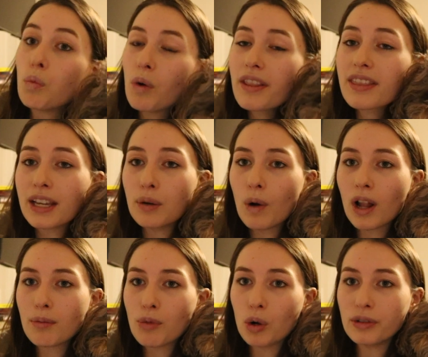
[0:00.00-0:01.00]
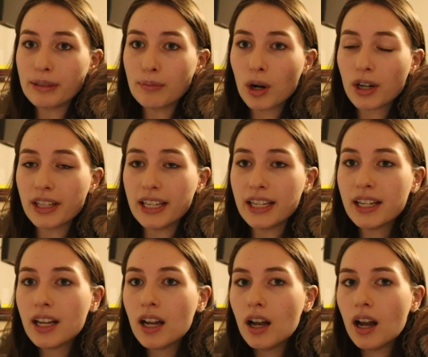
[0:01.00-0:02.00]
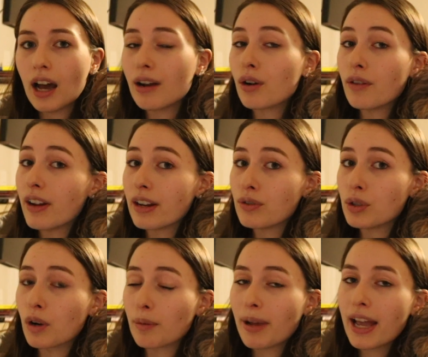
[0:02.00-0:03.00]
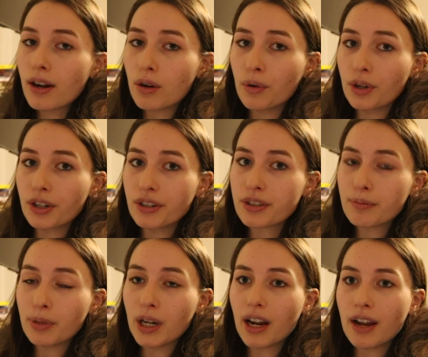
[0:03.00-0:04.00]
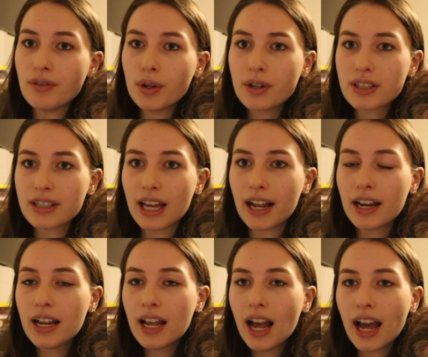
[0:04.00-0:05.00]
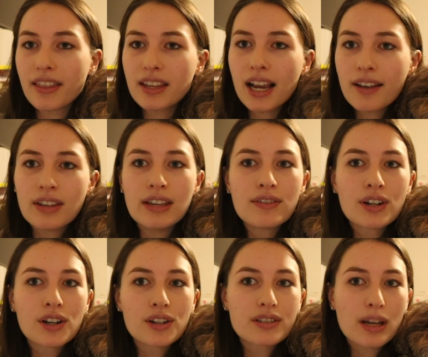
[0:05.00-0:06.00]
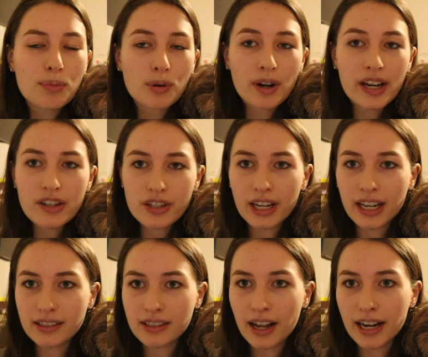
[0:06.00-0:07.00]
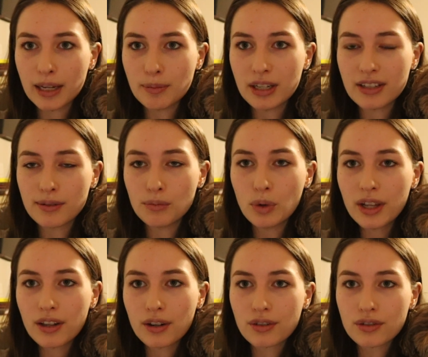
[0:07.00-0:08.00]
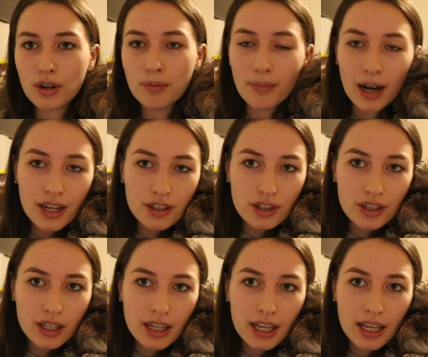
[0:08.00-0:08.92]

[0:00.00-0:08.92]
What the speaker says: one thing, while I'm holding Marley, I don't know if any of you are pet owners, but I've noticed that I think I've given her separation anxiety because I'm with her so much,